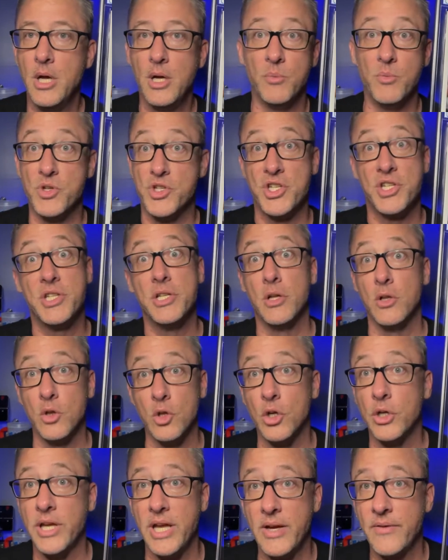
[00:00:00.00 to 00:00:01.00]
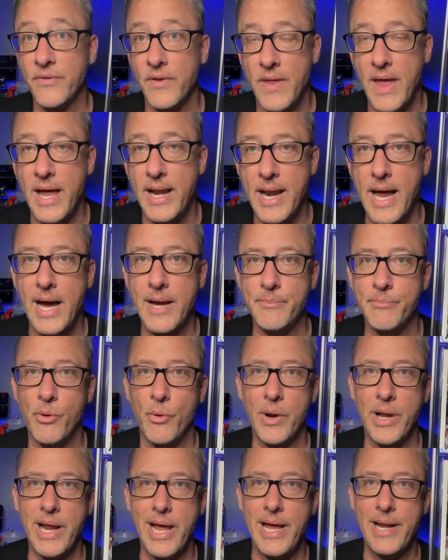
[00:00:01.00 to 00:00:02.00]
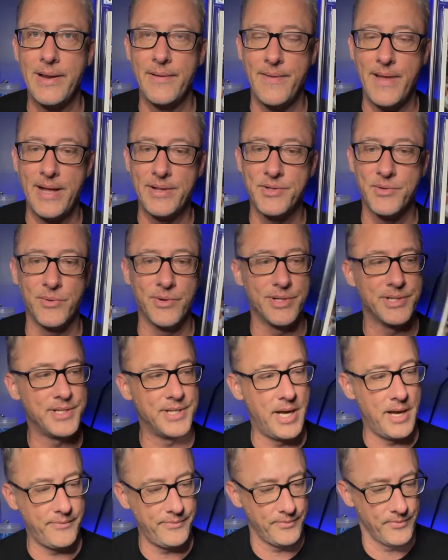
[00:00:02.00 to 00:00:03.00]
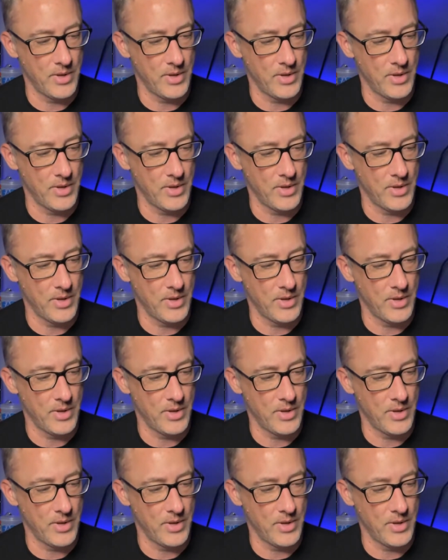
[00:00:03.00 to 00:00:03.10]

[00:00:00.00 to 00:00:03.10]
was still looking for that 9.8 and that sort of stuff.